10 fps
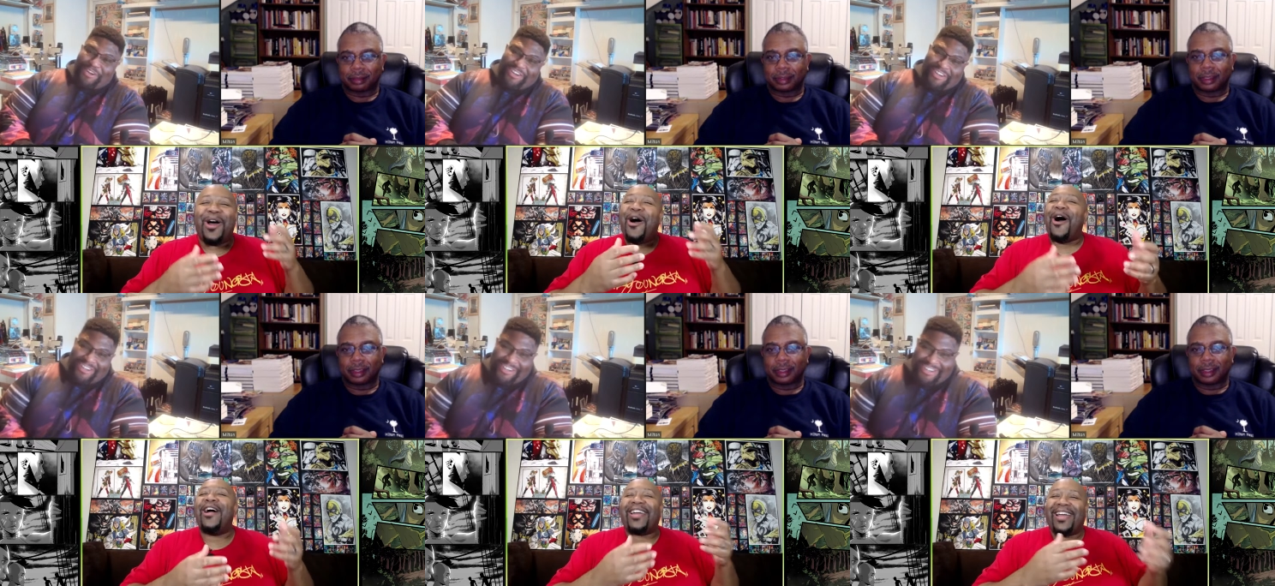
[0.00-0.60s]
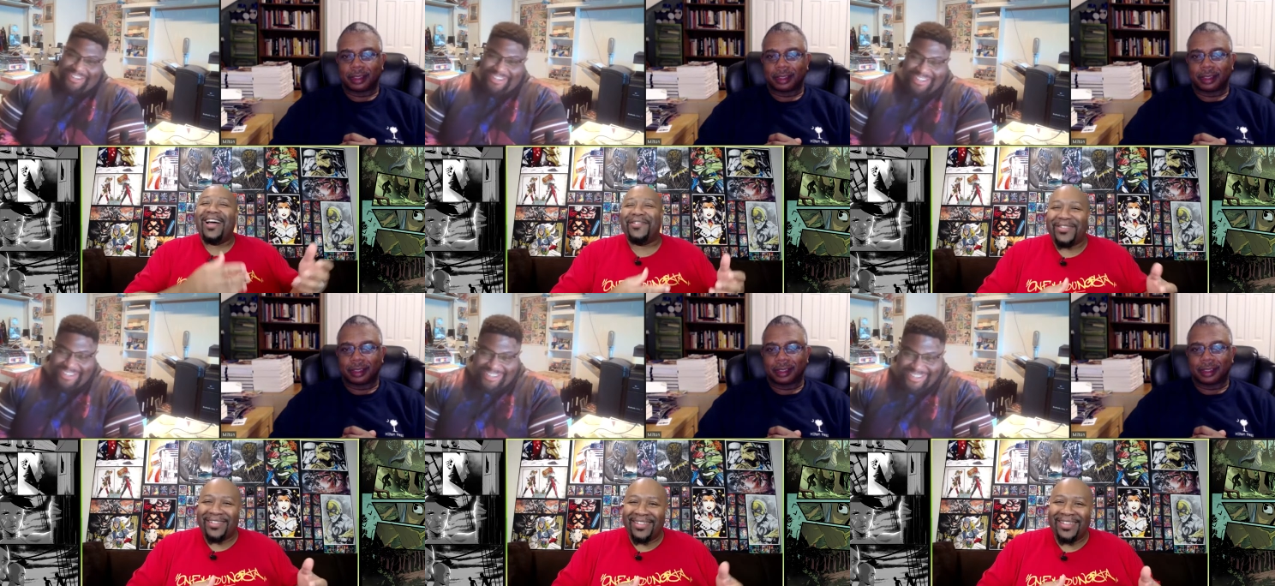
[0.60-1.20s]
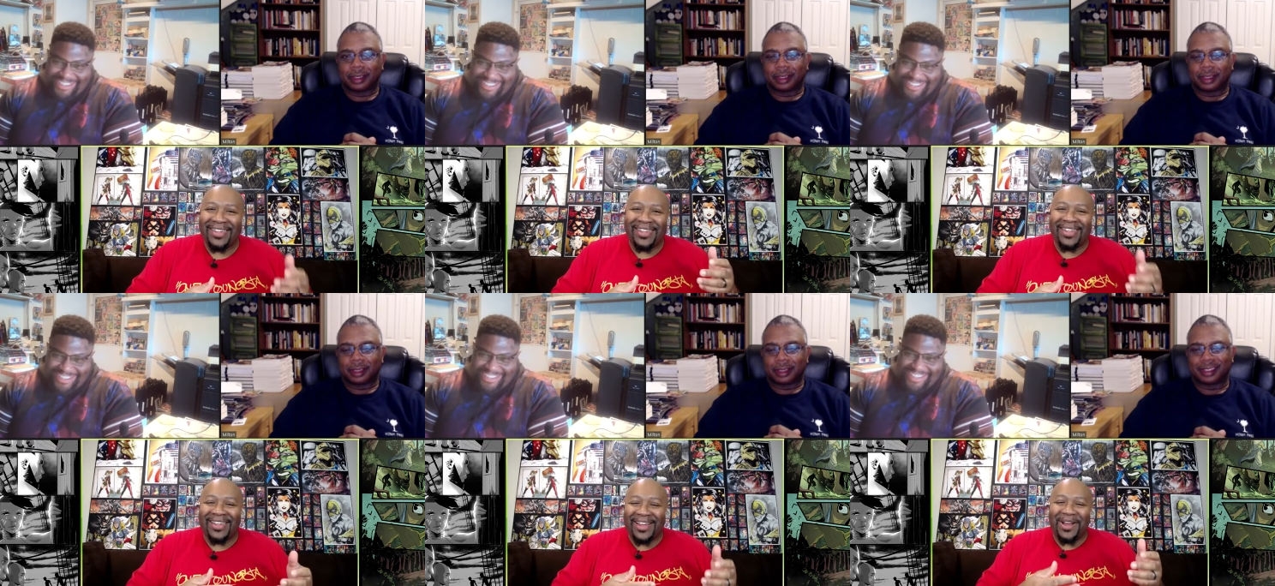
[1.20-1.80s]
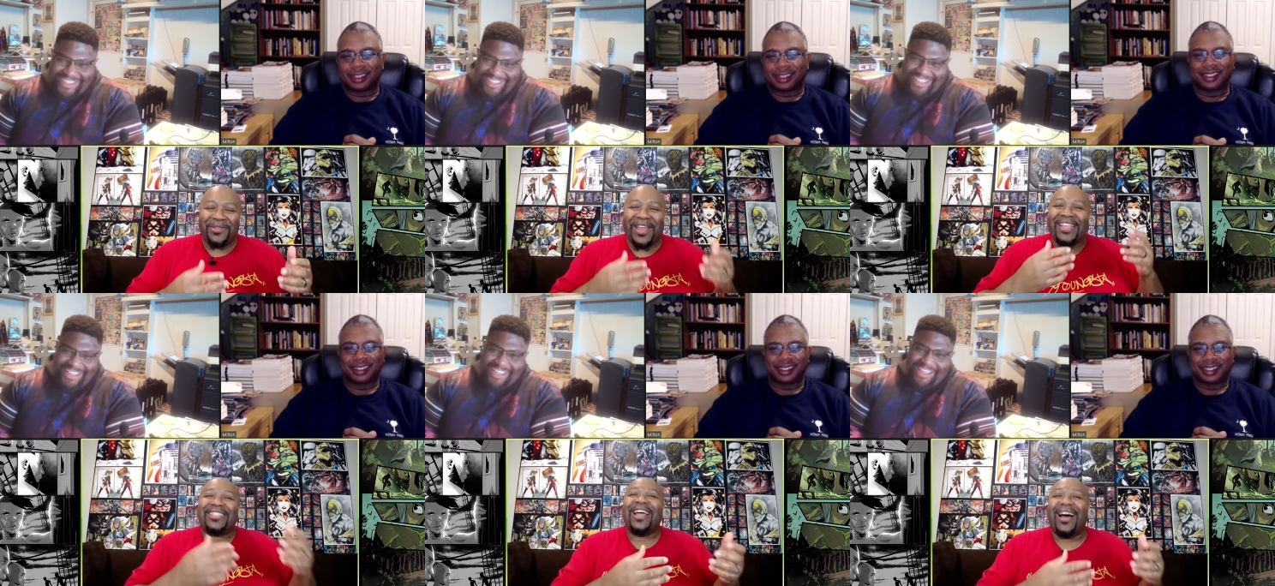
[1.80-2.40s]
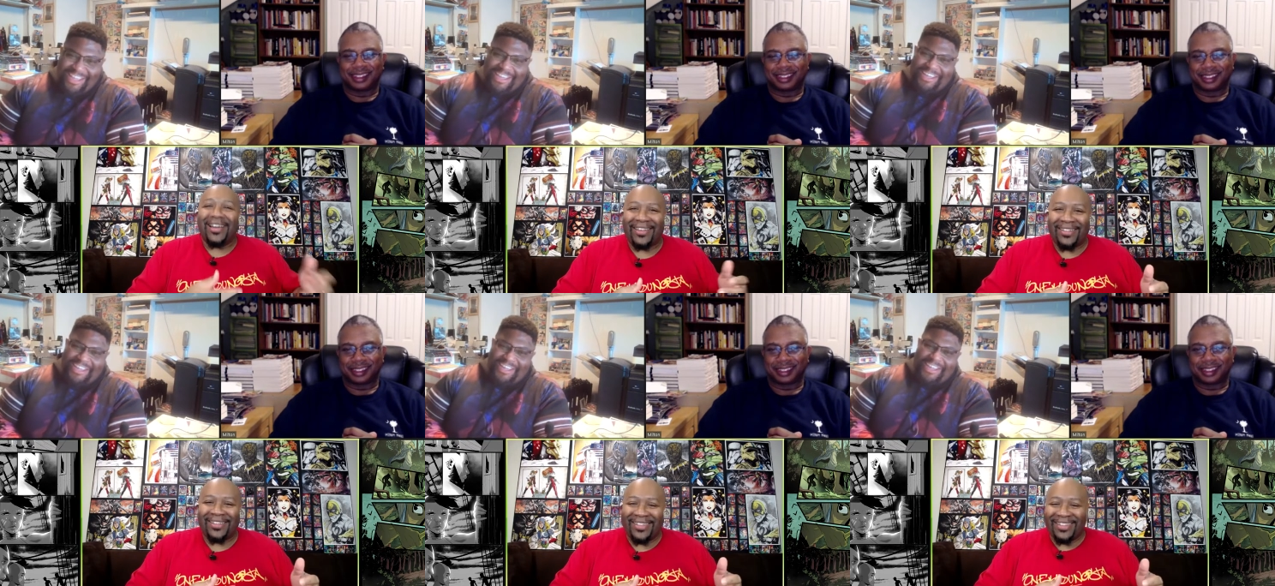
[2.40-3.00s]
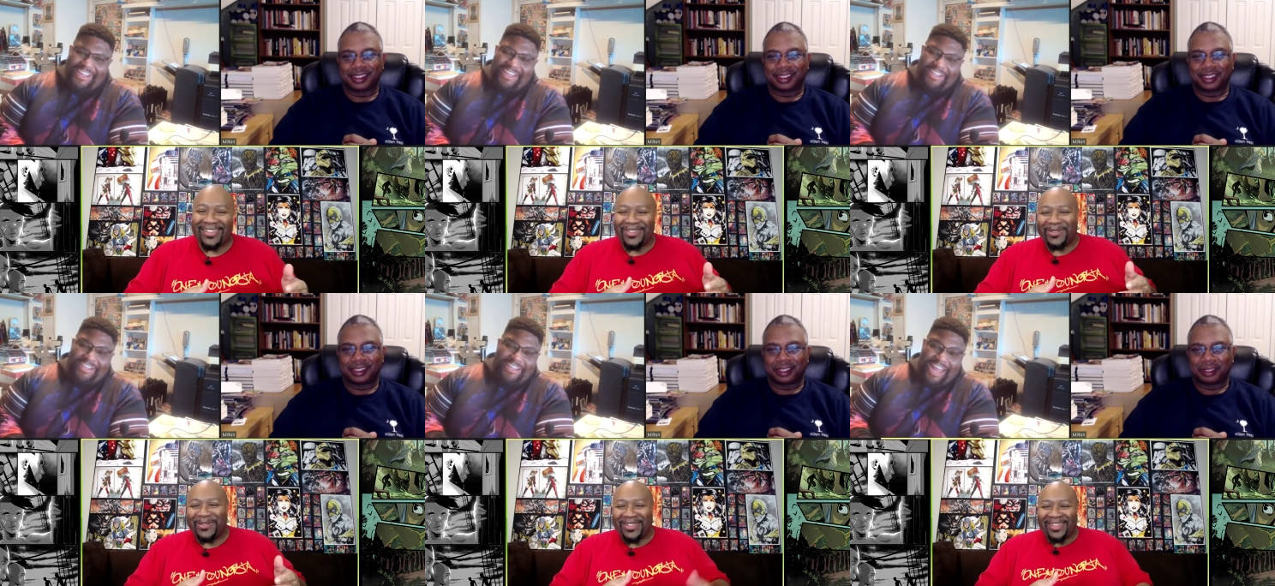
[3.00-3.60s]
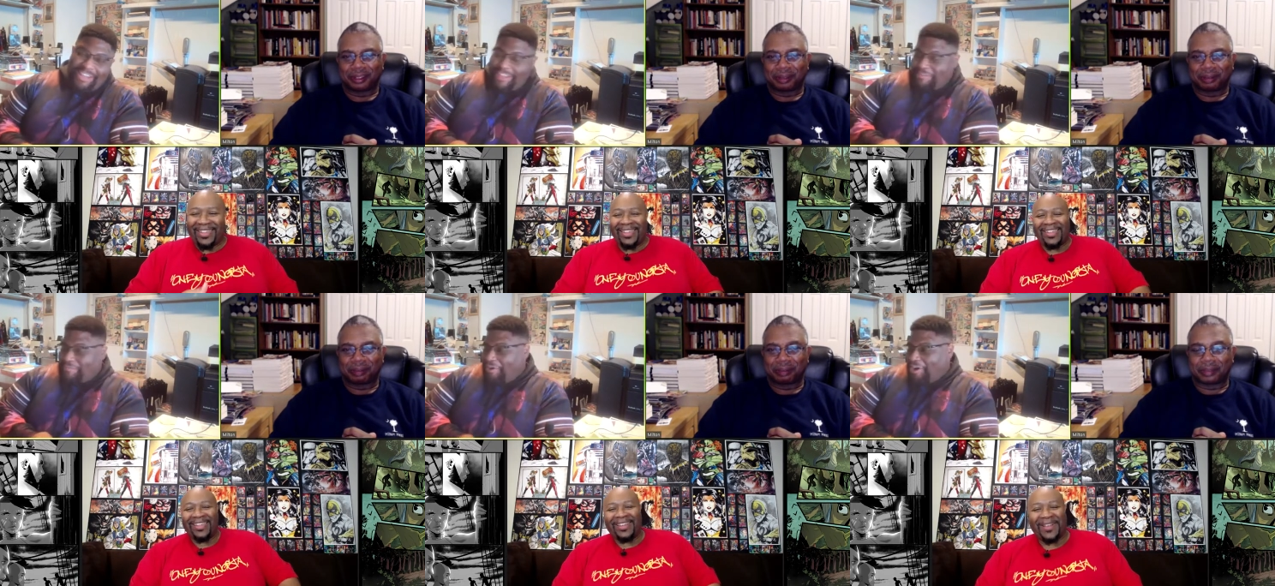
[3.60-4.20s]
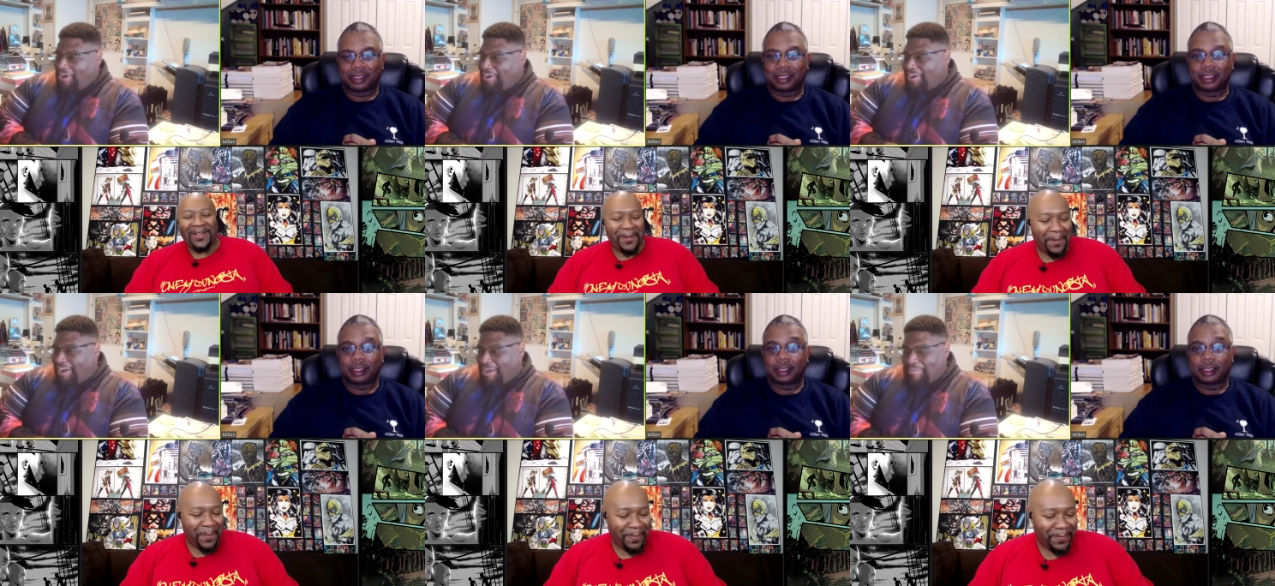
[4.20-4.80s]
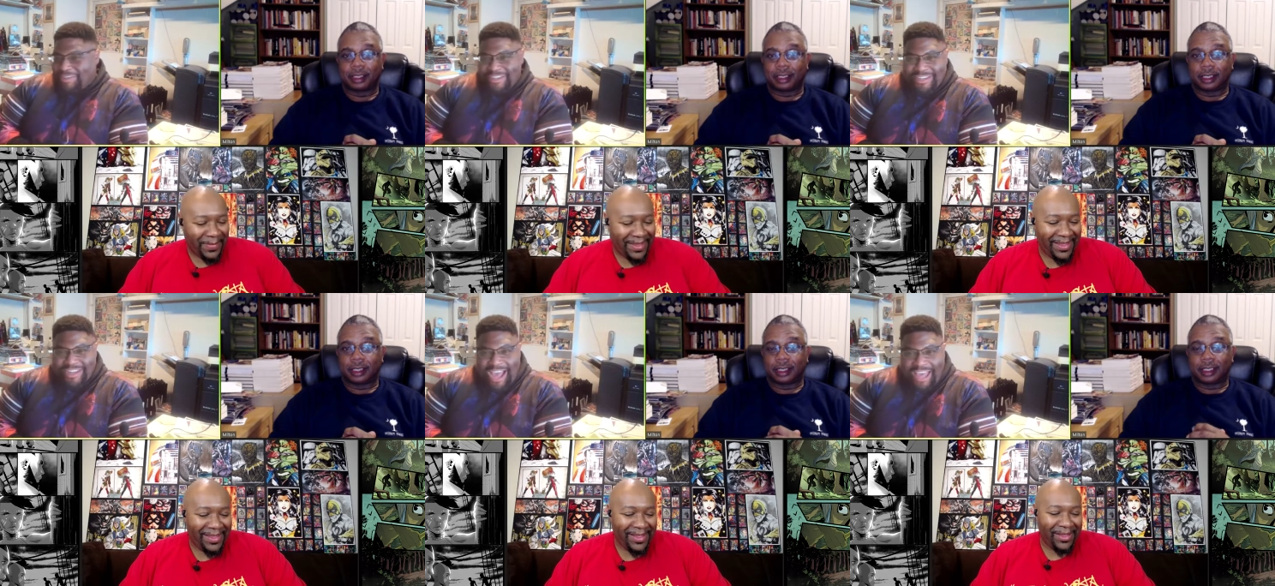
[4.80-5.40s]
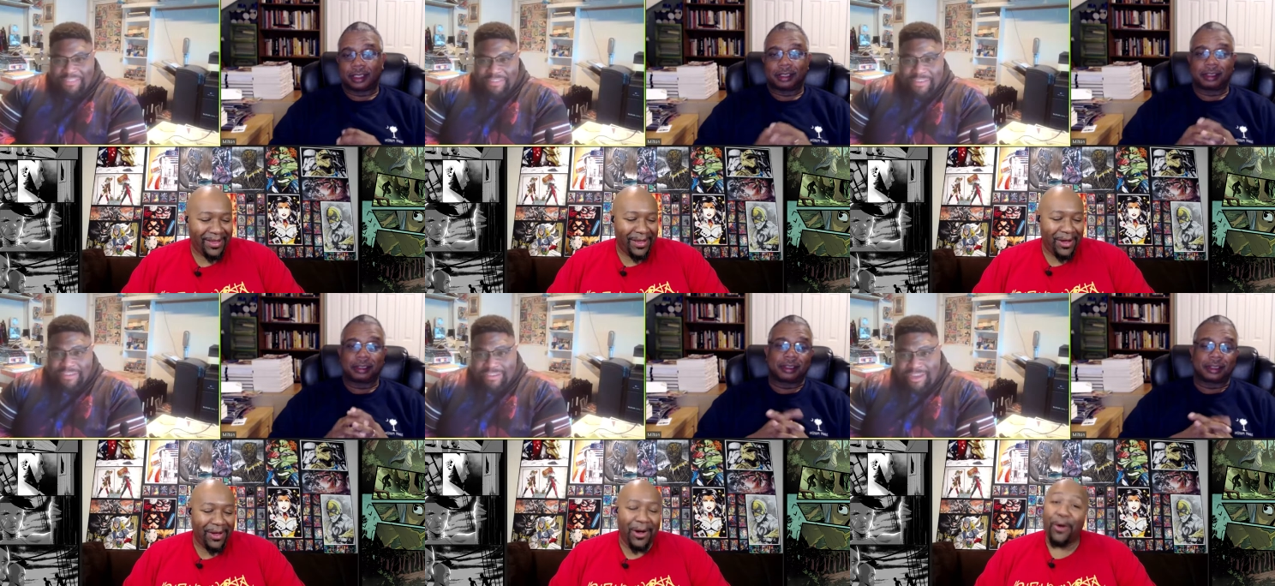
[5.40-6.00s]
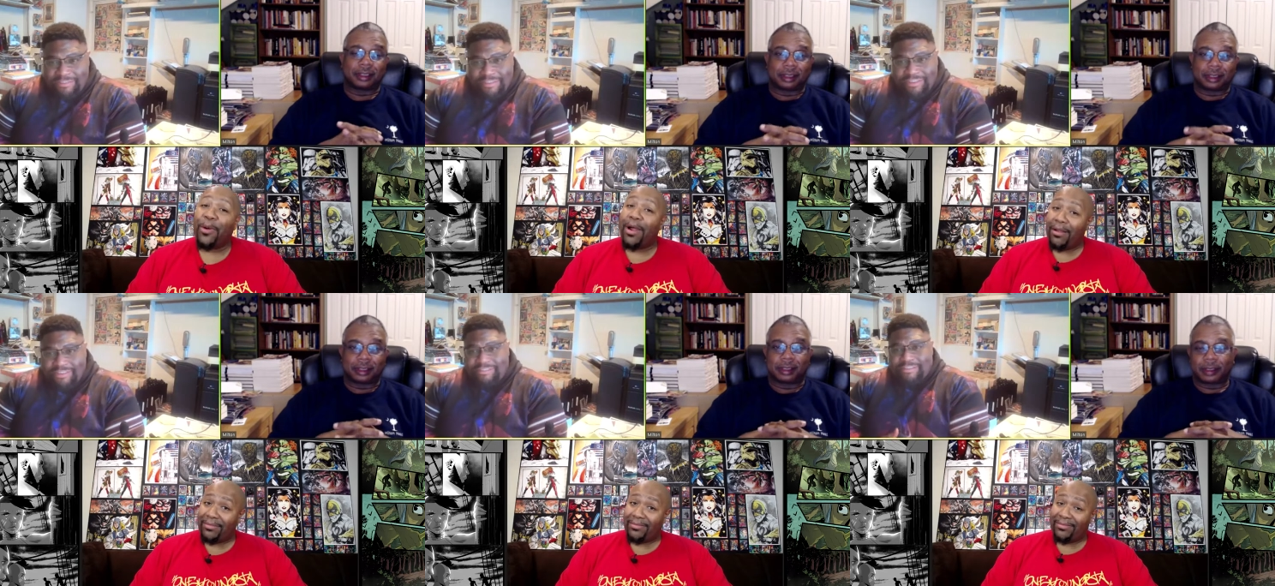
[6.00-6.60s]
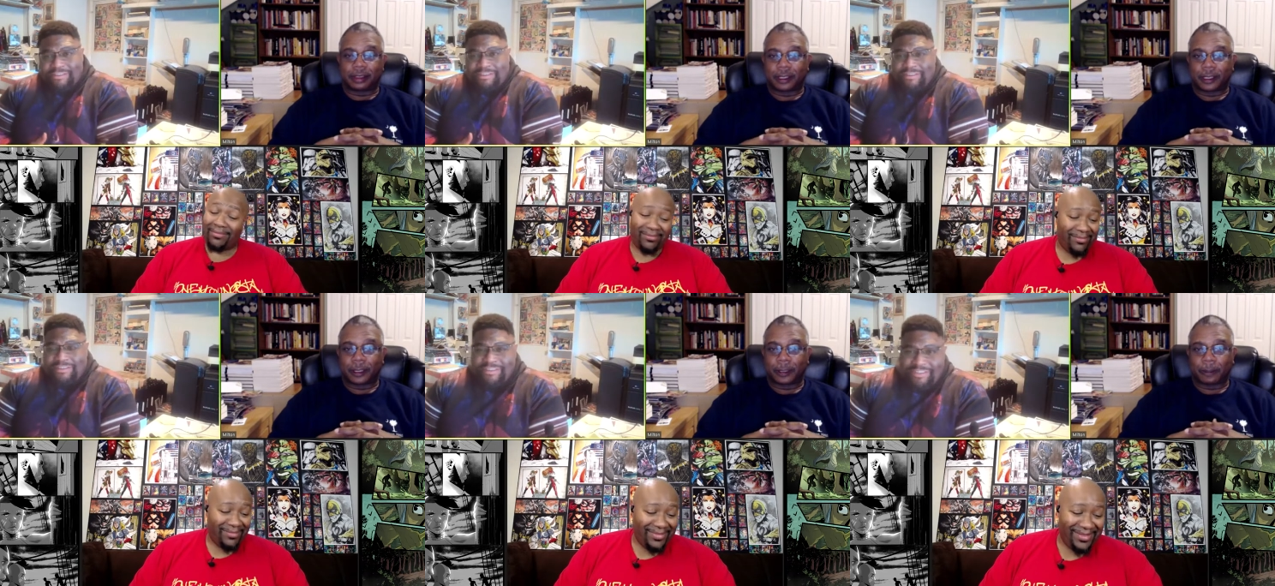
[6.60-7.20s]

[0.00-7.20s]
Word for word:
Speaker 1: a hard cover of that changa?
Speaker 2: Not that far. I mean, I think oh, I what? think it's a